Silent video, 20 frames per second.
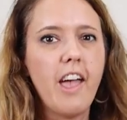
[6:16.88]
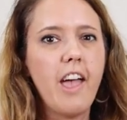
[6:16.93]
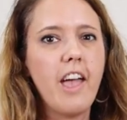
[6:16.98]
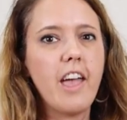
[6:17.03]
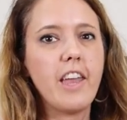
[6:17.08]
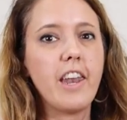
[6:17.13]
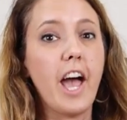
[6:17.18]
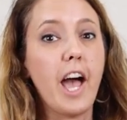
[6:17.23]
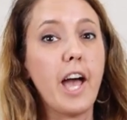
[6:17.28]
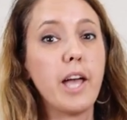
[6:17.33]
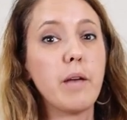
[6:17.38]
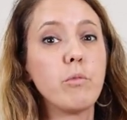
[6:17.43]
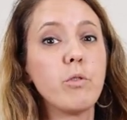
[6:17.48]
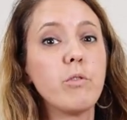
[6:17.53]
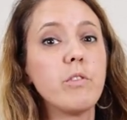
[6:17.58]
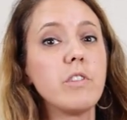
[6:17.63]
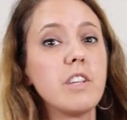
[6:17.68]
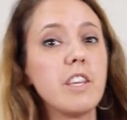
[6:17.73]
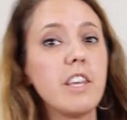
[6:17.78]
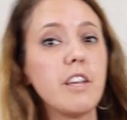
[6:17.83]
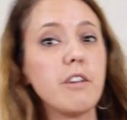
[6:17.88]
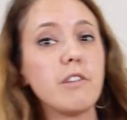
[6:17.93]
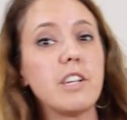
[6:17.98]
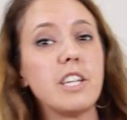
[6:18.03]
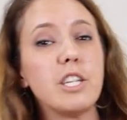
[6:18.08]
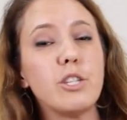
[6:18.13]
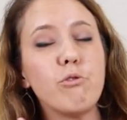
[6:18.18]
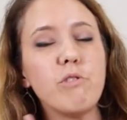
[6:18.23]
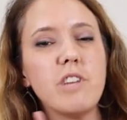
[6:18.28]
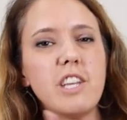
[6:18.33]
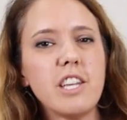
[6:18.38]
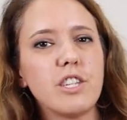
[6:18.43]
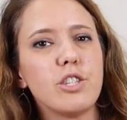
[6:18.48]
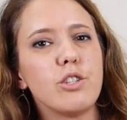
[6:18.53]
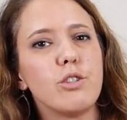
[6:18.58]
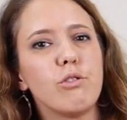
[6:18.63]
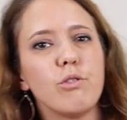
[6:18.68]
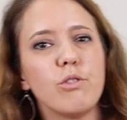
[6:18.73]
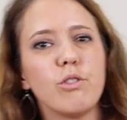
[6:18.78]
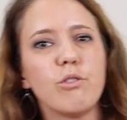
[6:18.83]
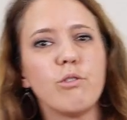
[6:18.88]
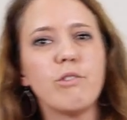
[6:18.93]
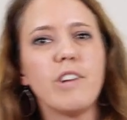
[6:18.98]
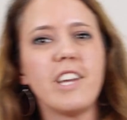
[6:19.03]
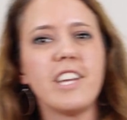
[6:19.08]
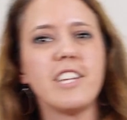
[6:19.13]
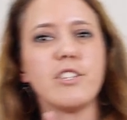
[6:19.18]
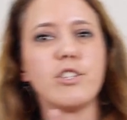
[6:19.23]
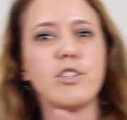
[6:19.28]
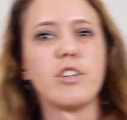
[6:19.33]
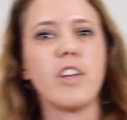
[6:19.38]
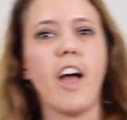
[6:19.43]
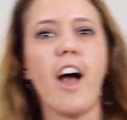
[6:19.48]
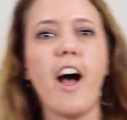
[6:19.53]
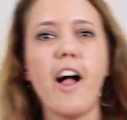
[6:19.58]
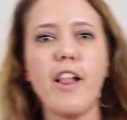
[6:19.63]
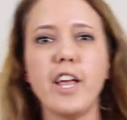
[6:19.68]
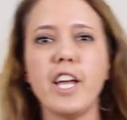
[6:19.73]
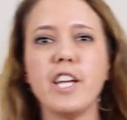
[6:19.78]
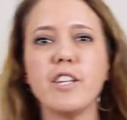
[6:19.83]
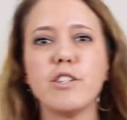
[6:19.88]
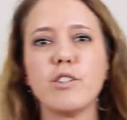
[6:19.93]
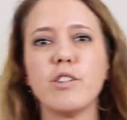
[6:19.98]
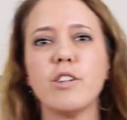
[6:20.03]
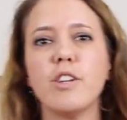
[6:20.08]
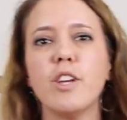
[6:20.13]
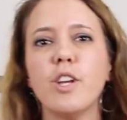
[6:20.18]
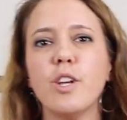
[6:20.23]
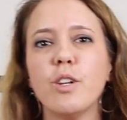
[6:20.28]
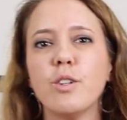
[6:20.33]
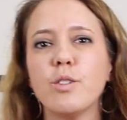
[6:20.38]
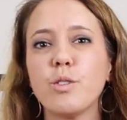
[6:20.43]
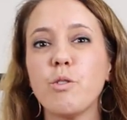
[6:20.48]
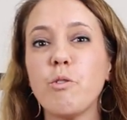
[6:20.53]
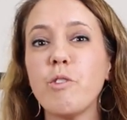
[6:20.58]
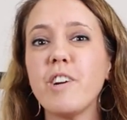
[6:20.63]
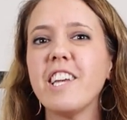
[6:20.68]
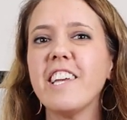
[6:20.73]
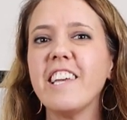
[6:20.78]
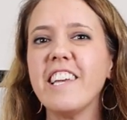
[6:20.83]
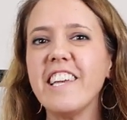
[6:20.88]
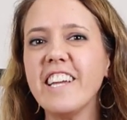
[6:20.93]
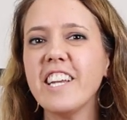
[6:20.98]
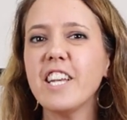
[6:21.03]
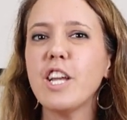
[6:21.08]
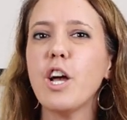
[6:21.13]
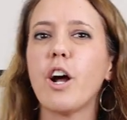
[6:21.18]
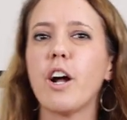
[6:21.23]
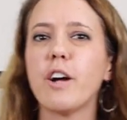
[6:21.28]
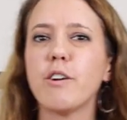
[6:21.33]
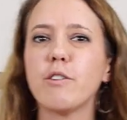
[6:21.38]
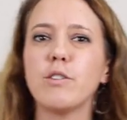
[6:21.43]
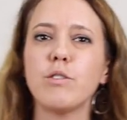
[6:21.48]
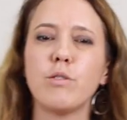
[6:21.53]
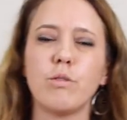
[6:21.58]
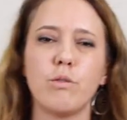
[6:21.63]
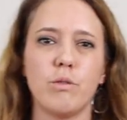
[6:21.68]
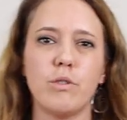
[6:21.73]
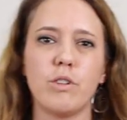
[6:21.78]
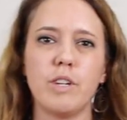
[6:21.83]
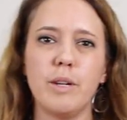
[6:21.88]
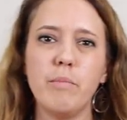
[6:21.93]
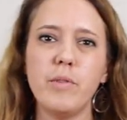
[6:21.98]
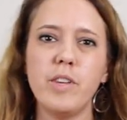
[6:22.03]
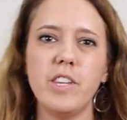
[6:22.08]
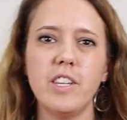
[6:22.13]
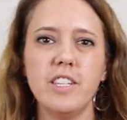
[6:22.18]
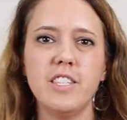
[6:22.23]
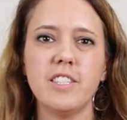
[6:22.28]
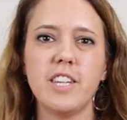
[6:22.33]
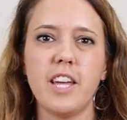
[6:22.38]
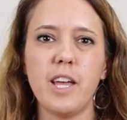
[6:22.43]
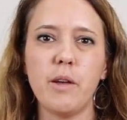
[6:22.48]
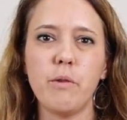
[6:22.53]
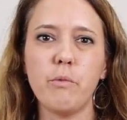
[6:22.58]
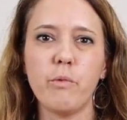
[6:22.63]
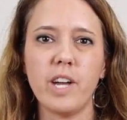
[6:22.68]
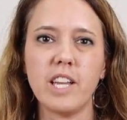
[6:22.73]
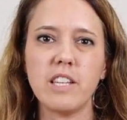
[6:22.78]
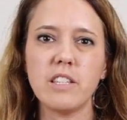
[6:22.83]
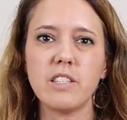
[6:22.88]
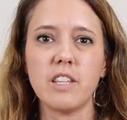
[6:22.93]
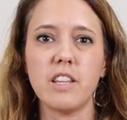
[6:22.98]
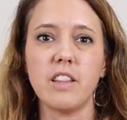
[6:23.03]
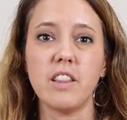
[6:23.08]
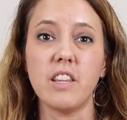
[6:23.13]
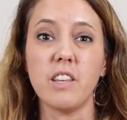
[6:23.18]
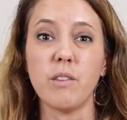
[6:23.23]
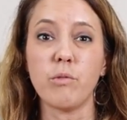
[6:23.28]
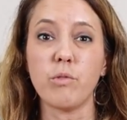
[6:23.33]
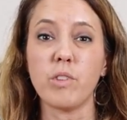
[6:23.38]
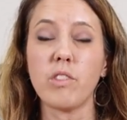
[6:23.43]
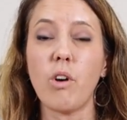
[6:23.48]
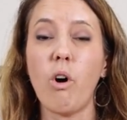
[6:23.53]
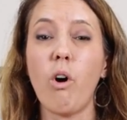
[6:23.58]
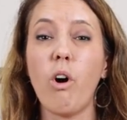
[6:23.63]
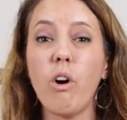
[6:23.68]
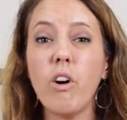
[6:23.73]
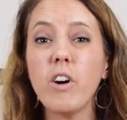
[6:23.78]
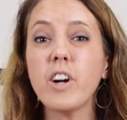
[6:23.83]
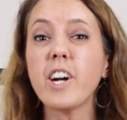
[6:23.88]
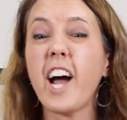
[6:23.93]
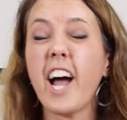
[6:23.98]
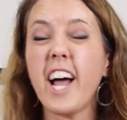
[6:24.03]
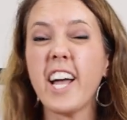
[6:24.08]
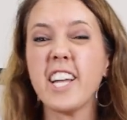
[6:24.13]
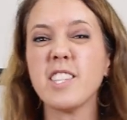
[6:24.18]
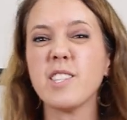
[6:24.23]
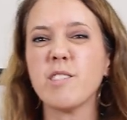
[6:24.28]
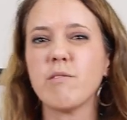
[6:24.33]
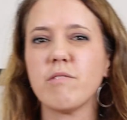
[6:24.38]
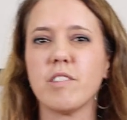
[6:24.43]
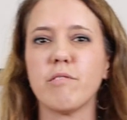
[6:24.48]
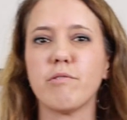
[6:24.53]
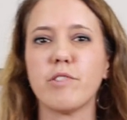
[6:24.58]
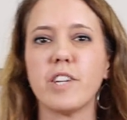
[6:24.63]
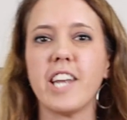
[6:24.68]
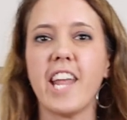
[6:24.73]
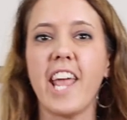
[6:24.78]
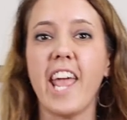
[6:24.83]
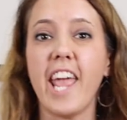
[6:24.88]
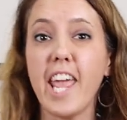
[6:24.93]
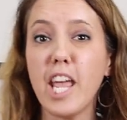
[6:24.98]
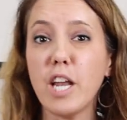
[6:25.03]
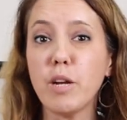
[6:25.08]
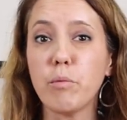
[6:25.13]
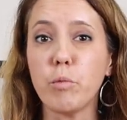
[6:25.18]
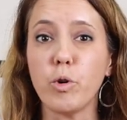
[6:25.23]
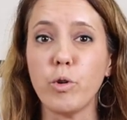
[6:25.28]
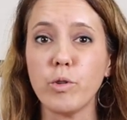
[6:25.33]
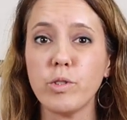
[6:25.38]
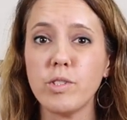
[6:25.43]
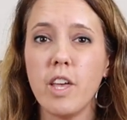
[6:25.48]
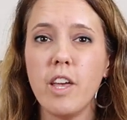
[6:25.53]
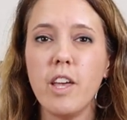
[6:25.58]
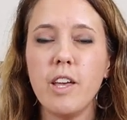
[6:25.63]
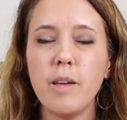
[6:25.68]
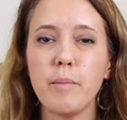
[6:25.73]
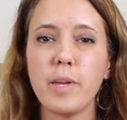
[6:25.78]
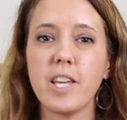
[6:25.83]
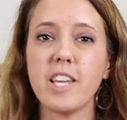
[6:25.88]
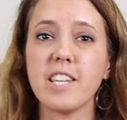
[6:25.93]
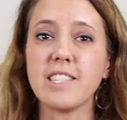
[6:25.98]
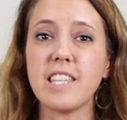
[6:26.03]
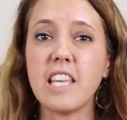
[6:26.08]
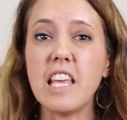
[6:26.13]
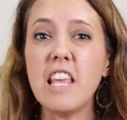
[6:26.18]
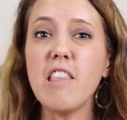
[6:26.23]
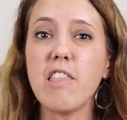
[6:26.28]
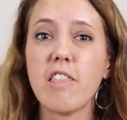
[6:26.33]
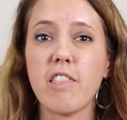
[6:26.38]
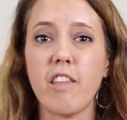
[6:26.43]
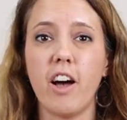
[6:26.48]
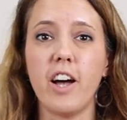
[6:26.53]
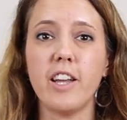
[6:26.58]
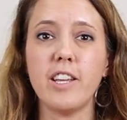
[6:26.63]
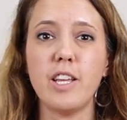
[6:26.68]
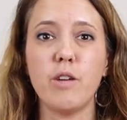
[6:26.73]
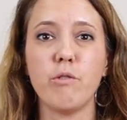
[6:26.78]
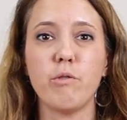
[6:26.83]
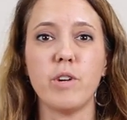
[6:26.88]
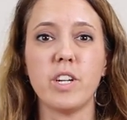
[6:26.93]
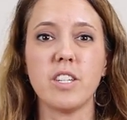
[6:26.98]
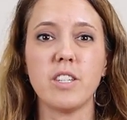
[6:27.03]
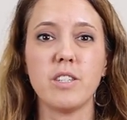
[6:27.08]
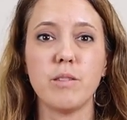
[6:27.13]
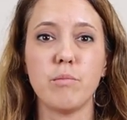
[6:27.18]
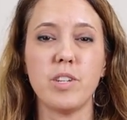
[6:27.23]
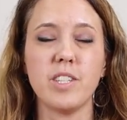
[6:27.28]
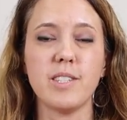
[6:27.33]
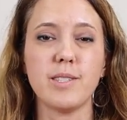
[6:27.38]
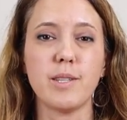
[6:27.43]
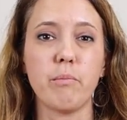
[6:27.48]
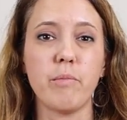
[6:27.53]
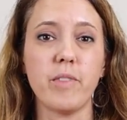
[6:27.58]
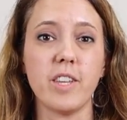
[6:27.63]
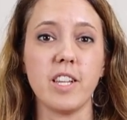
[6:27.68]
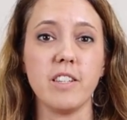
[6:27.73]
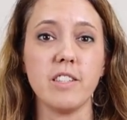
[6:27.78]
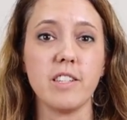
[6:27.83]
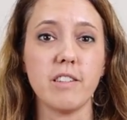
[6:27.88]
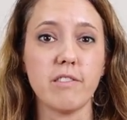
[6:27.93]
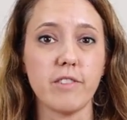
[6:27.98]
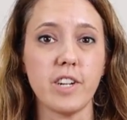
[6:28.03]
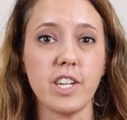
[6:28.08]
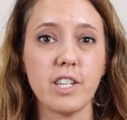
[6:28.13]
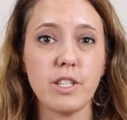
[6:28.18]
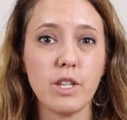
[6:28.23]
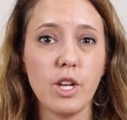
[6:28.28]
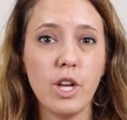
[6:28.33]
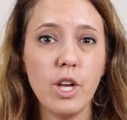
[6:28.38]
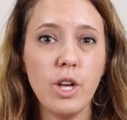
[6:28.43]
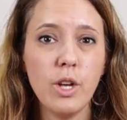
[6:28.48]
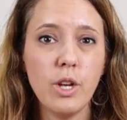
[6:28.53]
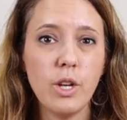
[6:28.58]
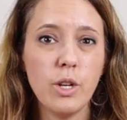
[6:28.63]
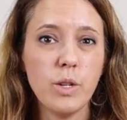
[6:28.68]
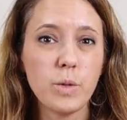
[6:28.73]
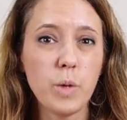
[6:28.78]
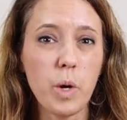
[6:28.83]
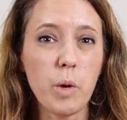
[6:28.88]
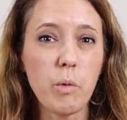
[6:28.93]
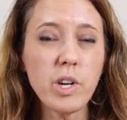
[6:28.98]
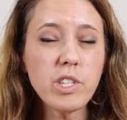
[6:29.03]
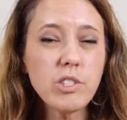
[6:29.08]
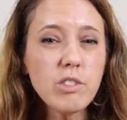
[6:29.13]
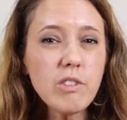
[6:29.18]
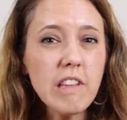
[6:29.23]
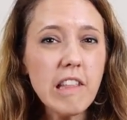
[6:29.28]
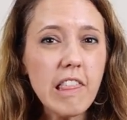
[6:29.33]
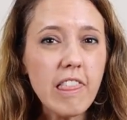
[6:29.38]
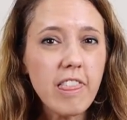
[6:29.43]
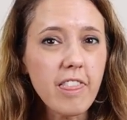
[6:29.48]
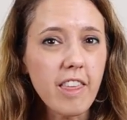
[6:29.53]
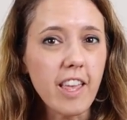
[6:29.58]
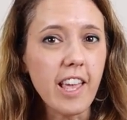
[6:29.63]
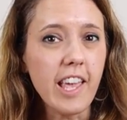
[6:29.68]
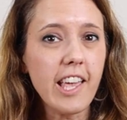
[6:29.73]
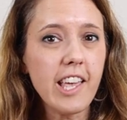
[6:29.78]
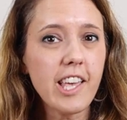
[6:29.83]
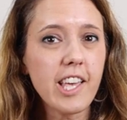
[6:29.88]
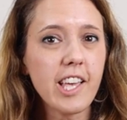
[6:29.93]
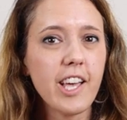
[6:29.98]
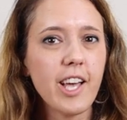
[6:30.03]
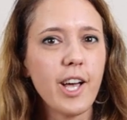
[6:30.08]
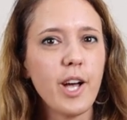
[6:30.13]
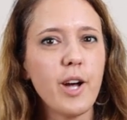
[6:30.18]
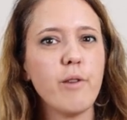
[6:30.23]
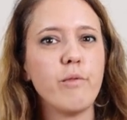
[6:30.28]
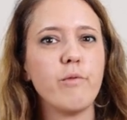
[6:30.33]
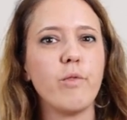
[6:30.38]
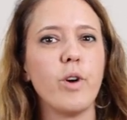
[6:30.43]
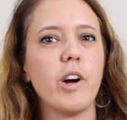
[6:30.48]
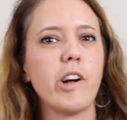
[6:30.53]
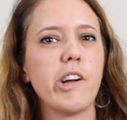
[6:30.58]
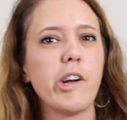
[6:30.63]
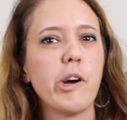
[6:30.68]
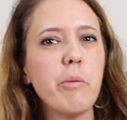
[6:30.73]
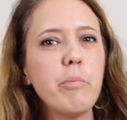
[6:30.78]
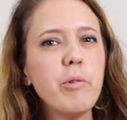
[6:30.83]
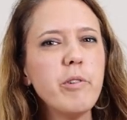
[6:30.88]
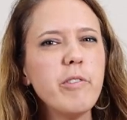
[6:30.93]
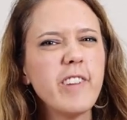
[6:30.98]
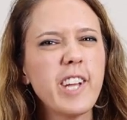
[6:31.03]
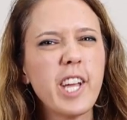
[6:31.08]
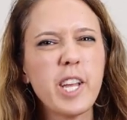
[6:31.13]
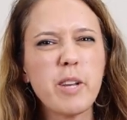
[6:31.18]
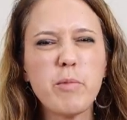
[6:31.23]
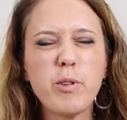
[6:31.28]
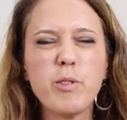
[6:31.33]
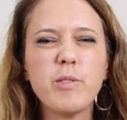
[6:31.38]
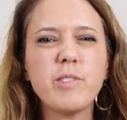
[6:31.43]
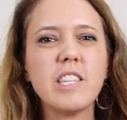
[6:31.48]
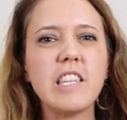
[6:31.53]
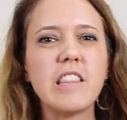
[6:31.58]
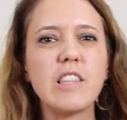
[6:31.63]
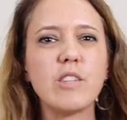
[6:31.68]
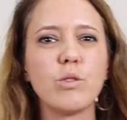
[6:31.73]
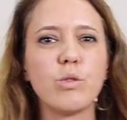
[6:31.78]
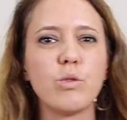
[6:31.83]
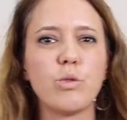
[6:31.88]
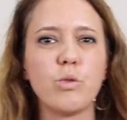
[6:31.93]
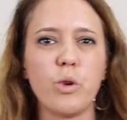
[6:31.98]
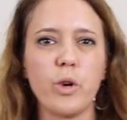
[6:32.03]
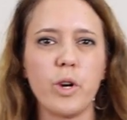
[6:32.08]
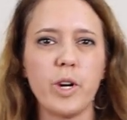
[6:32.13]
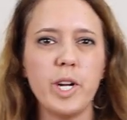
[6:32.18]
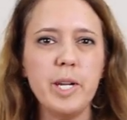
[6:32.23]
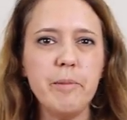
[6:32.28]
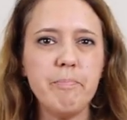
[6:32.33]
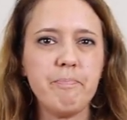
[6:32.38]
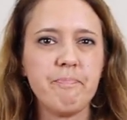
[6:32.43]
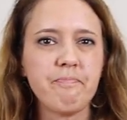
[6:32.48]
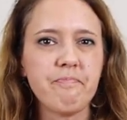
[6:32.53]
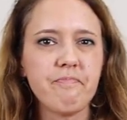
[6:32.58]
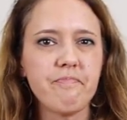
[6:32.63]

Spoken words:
And I'm going to get ready to issue you a challenge. So in our story, PJ went to live with all kinds of different animals because he thought he wanted to be something different. So I want you to think of a couple of animals in the story